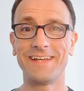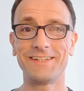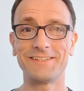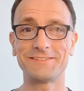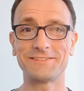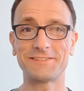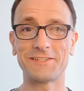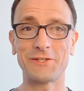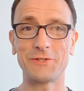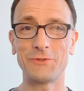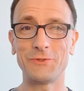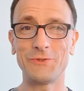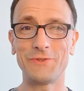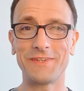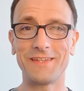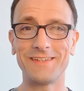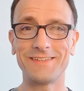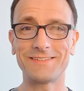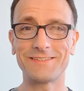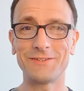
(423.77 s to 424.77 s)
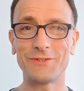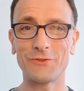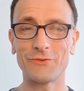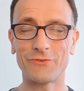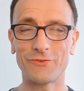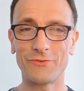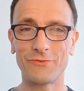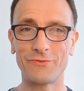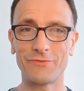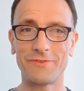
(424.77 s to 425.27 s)
So there's
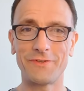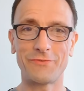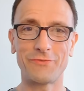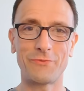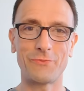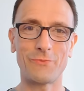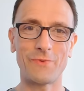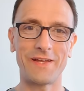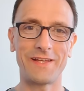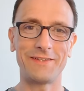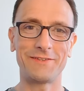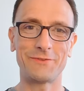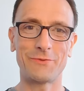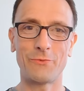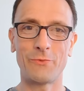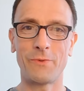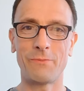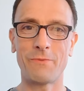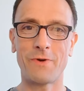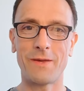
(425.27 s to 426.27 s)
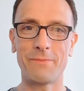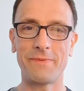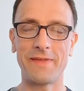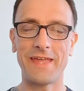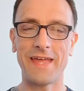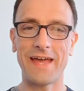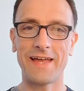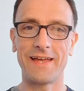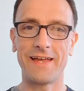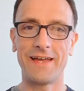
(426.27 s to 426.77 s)
lots of different ways that we might be